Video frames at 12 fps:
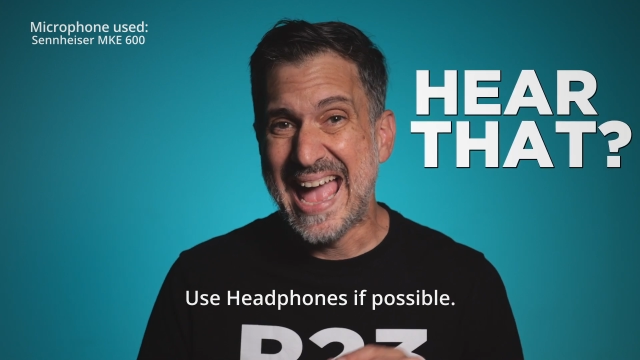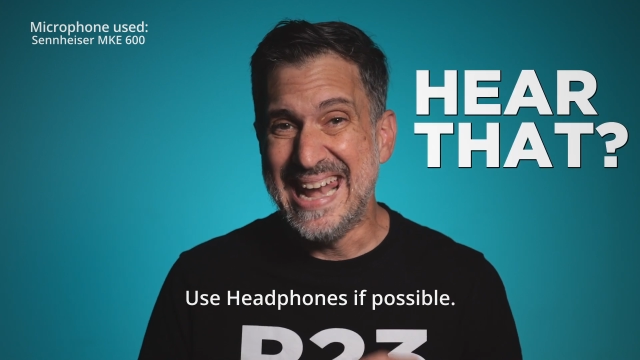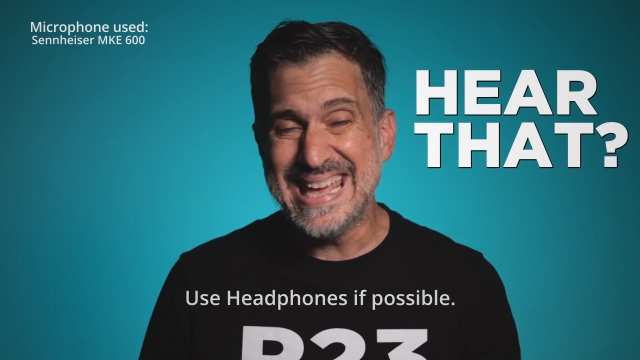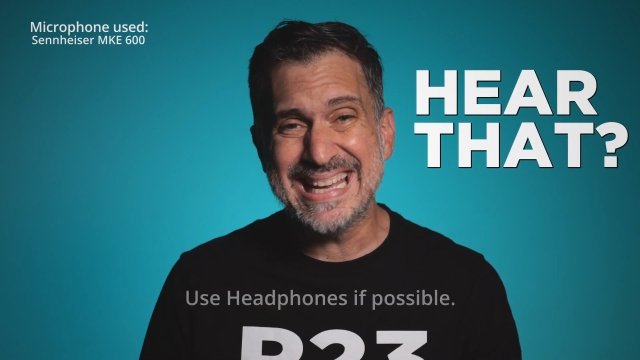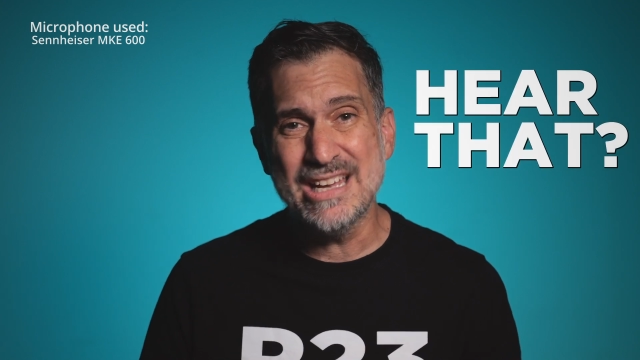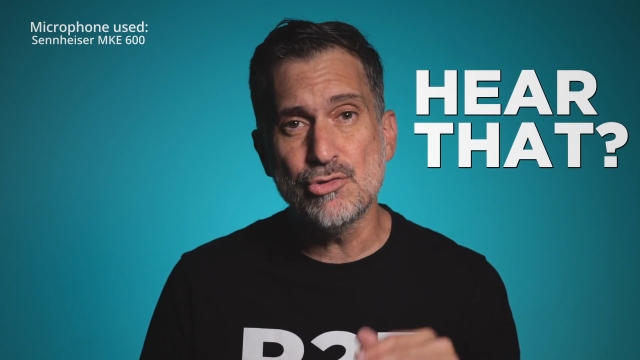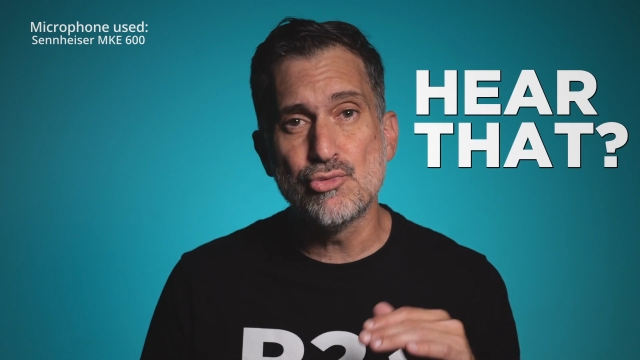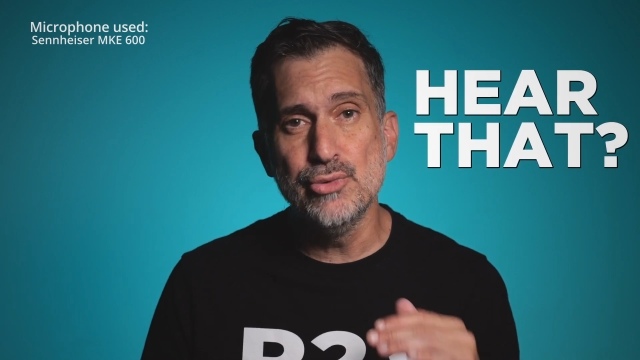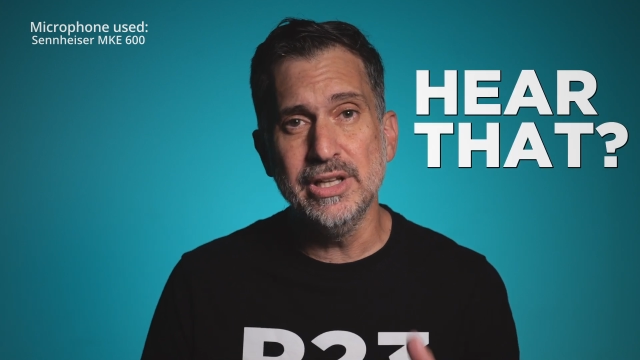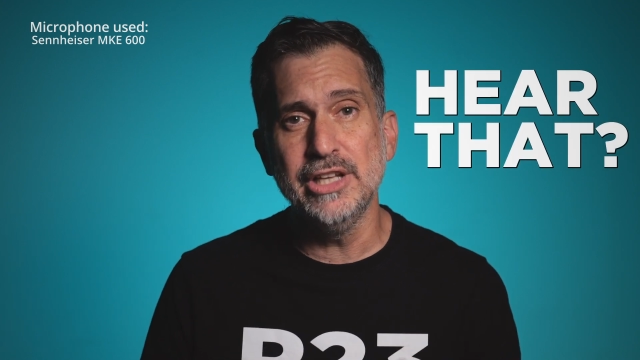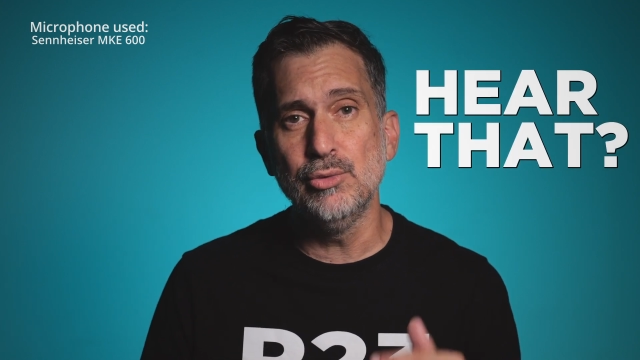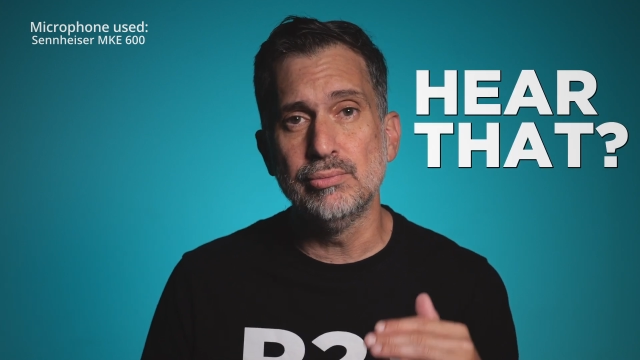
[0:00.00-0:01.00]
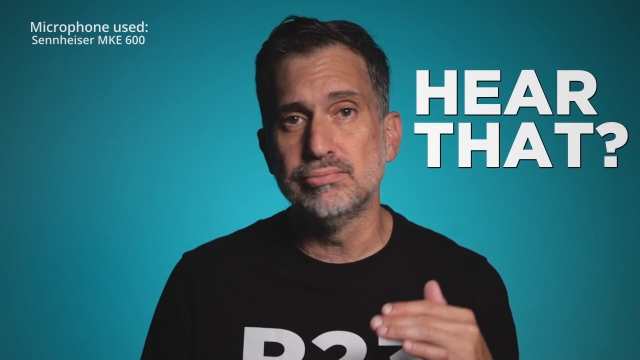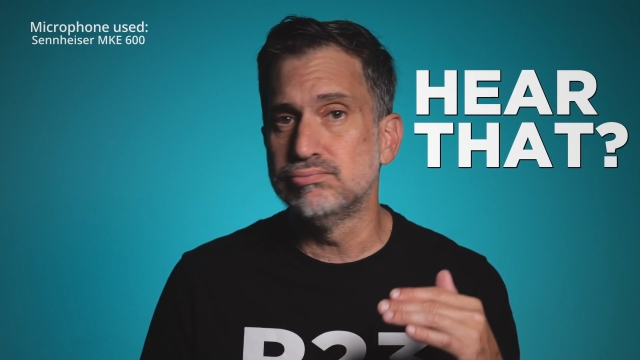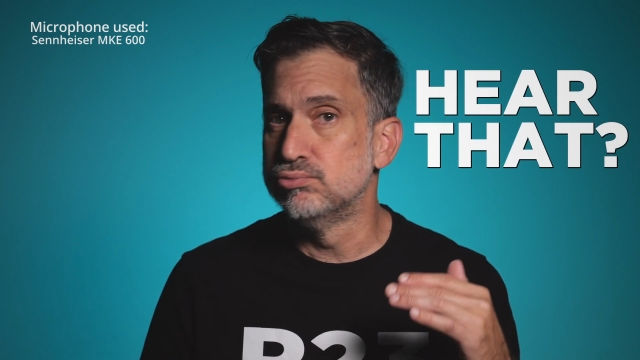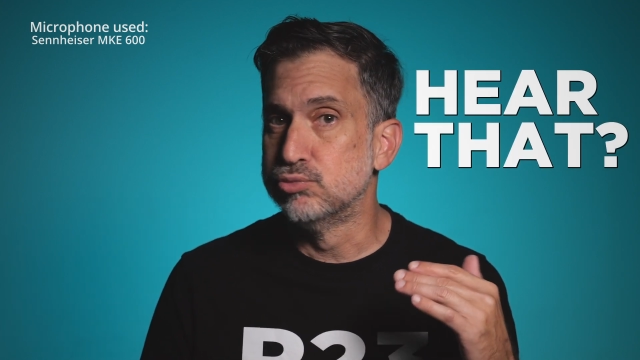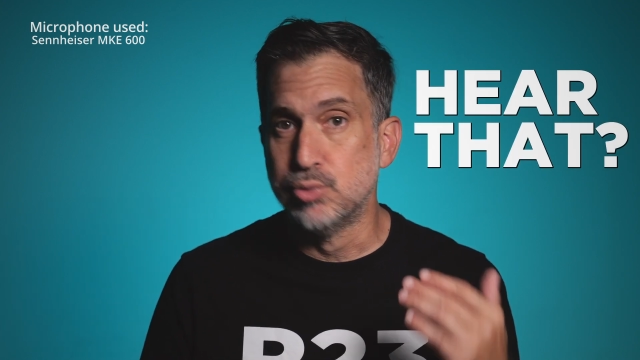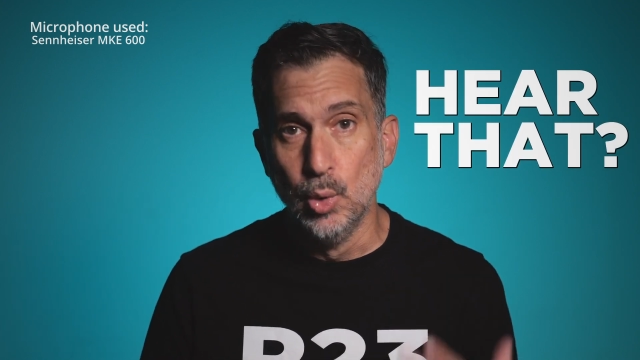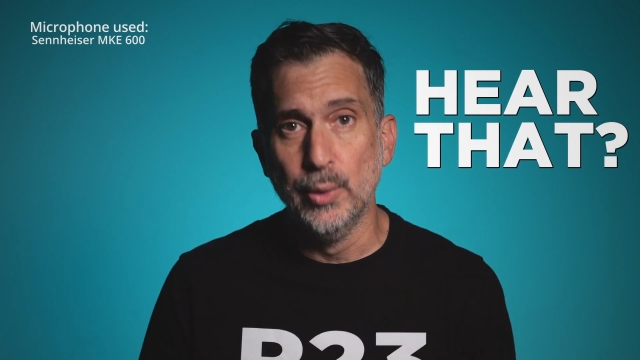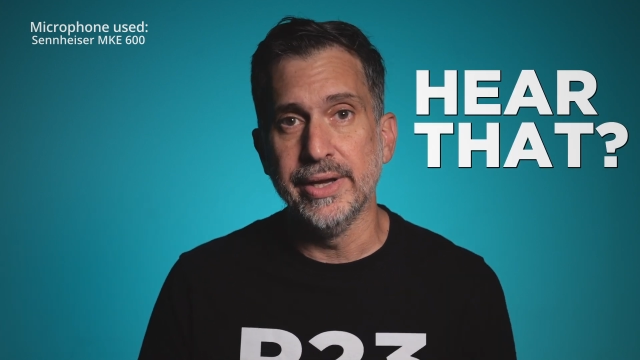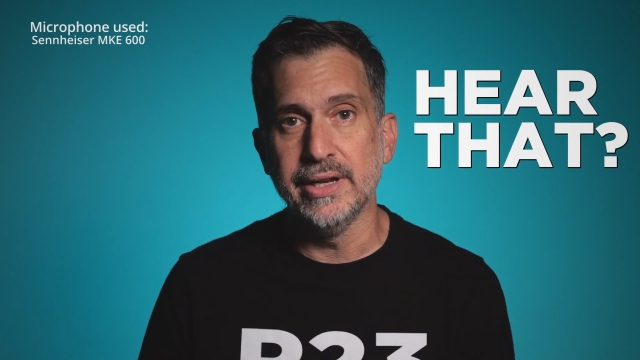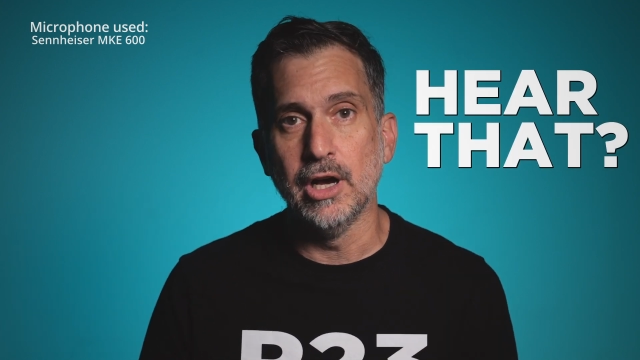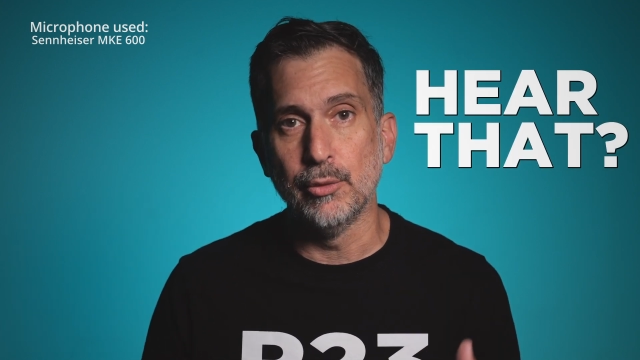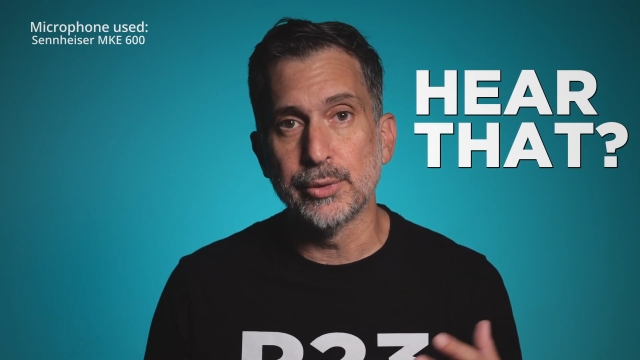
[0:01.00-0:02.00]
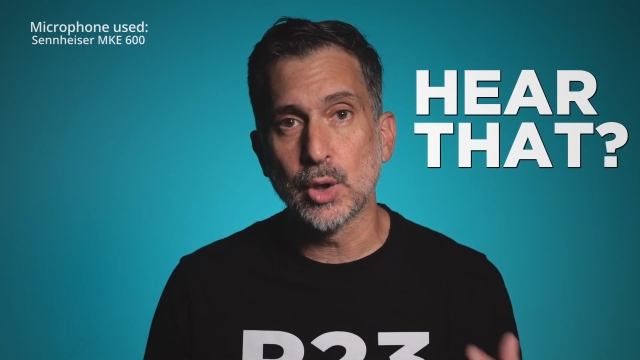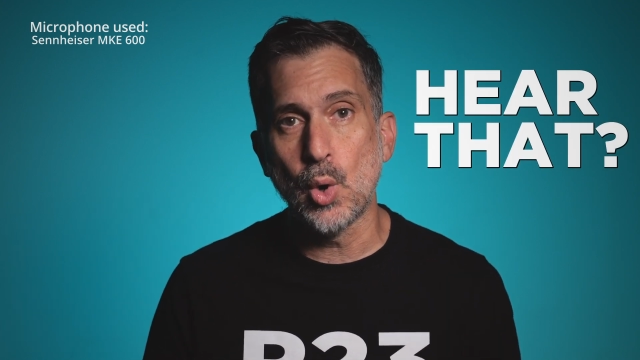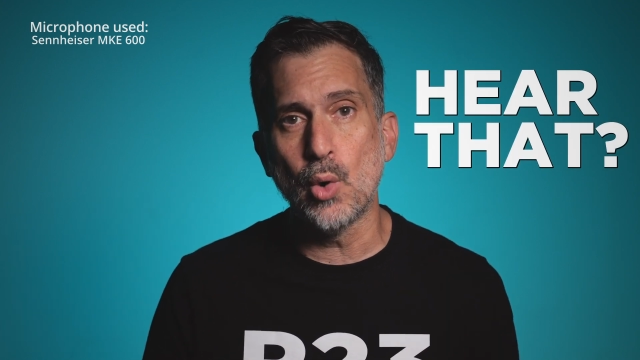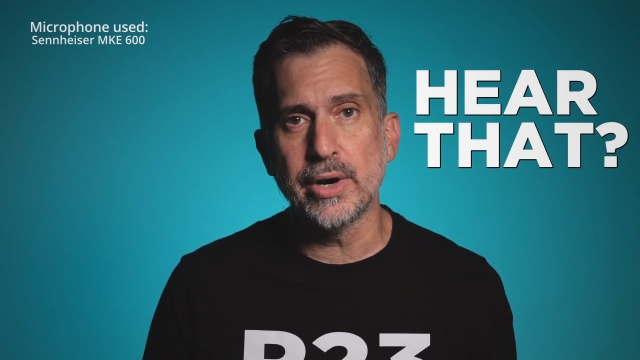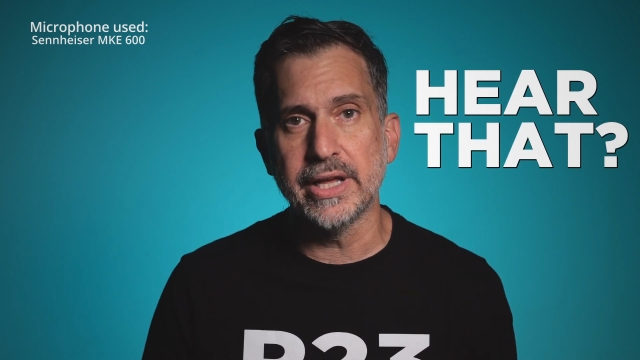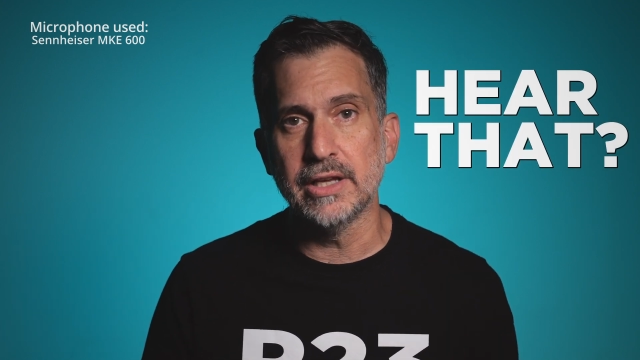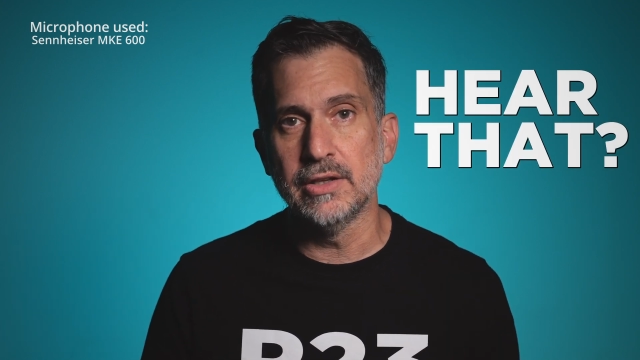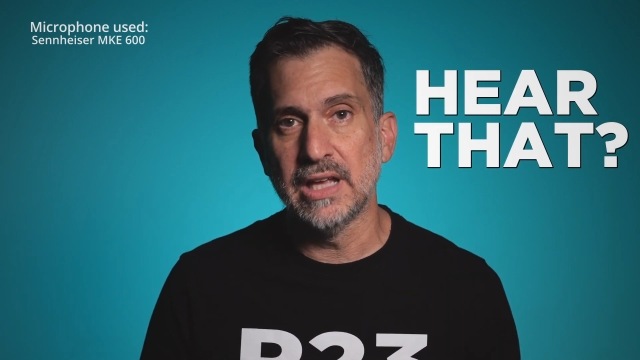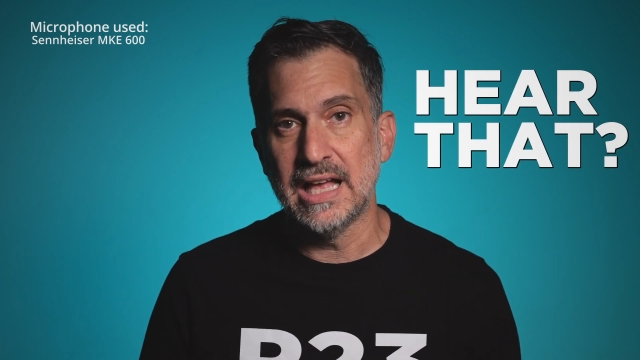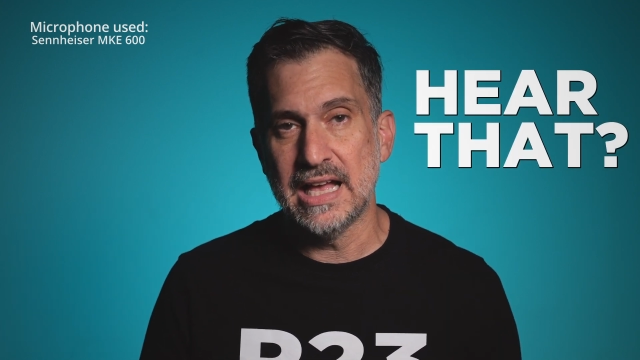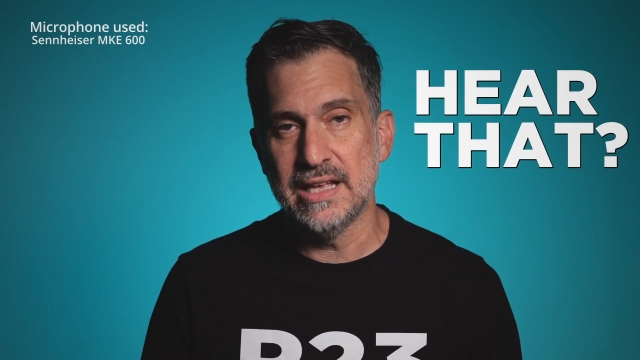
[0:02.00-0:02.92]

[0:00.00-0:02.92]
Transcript: and it can really ruin a recording,